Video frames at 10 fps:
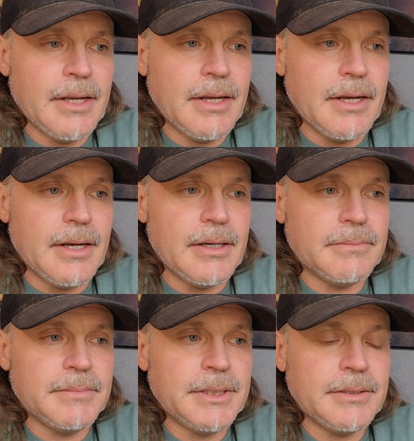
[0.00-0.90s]

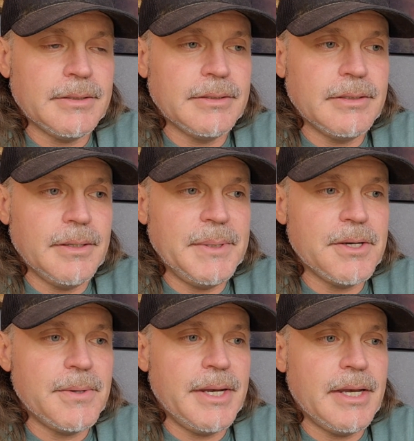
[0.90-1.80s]
Let me
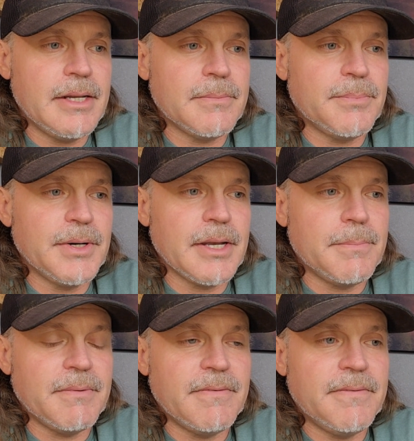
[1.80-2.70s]
go ahead and bring
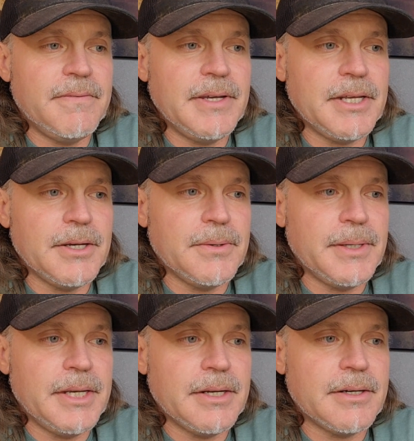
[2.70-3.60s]
up a video
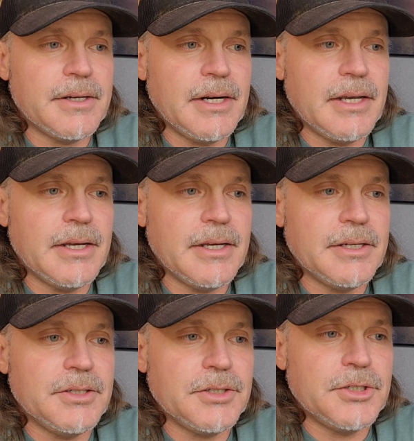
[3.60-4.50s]
here
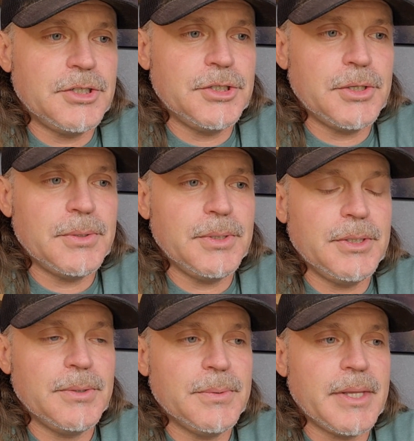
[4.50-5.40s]
and show
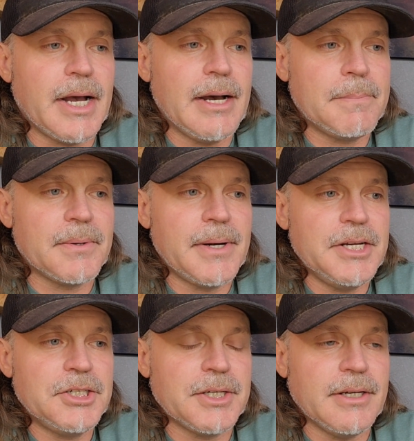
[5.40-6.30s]
you the
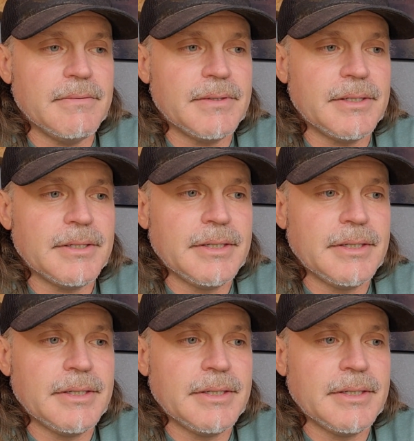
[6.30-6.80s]
operation of it.